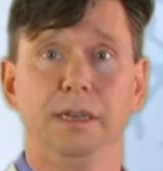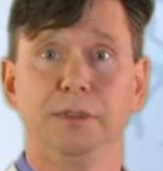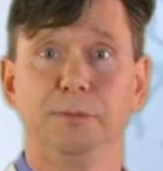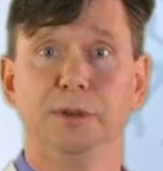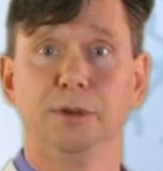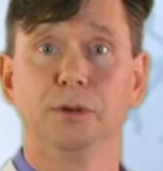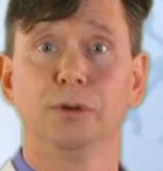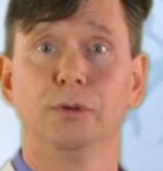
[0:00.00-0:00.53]
has
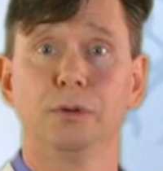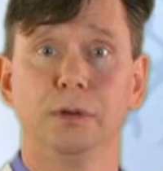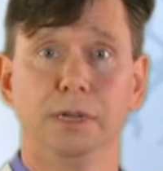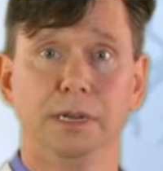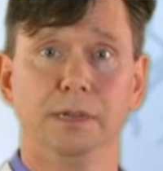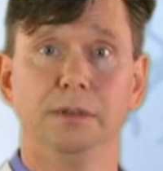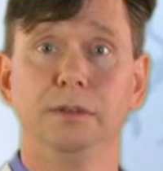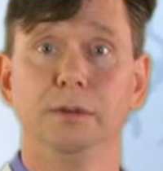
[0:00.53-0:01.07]
been
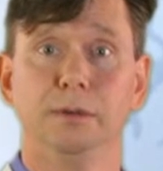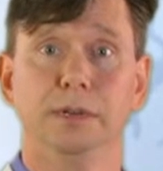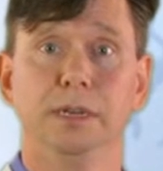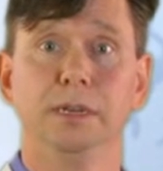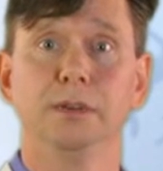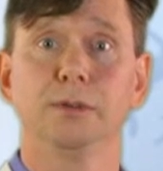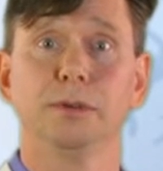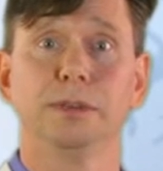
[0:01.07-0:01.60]
correlated to an
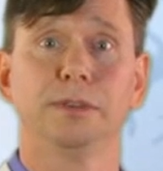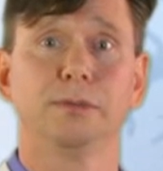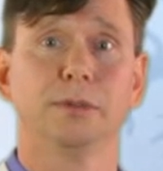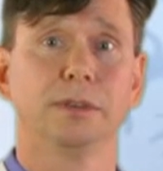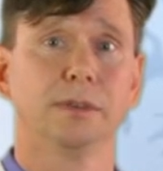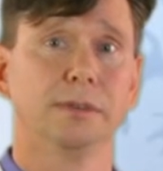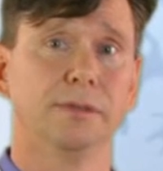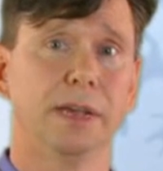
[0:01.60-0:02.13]
increased risk of